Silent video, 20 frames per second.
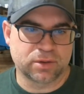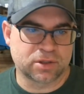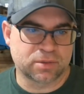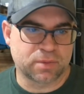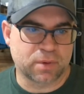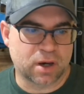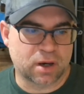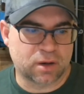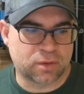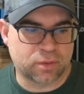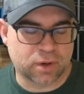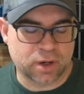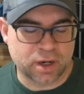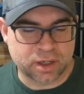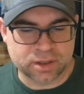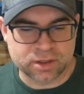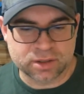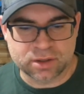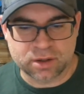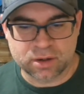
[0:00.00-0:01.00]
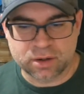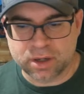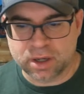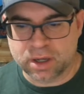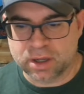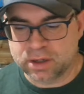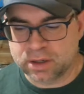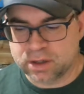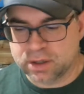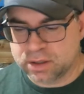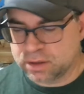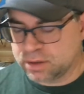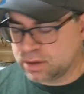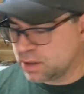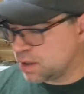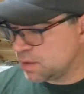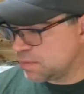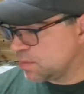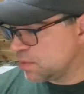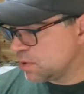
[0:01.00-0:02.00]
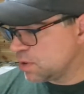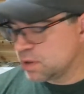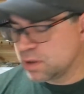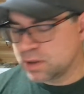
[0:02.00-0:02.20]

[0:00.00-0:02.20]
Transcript: spot where I can start editing them.